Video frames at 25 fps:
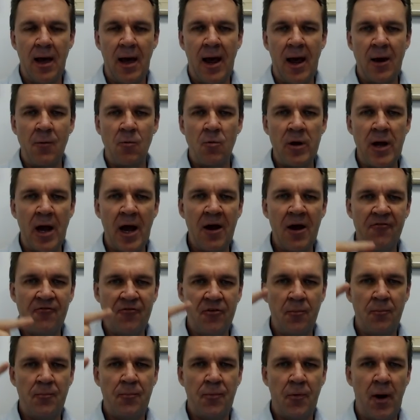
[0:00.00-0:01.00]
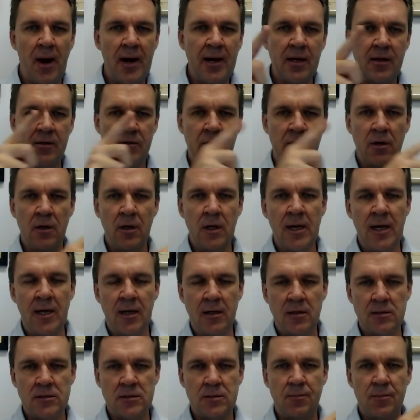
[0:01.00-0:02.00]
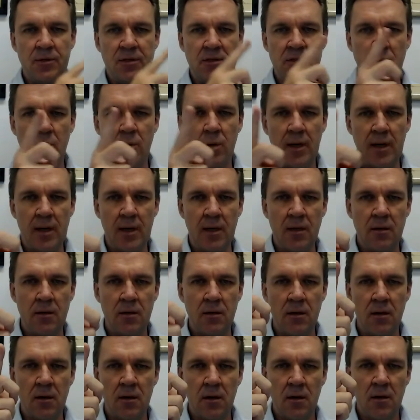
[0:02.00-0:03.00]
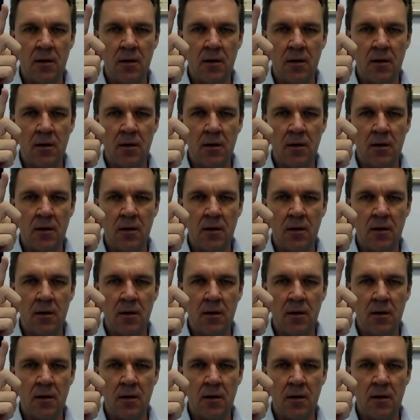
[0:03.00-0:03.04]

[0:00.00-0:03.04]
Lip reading: And we have to break the links between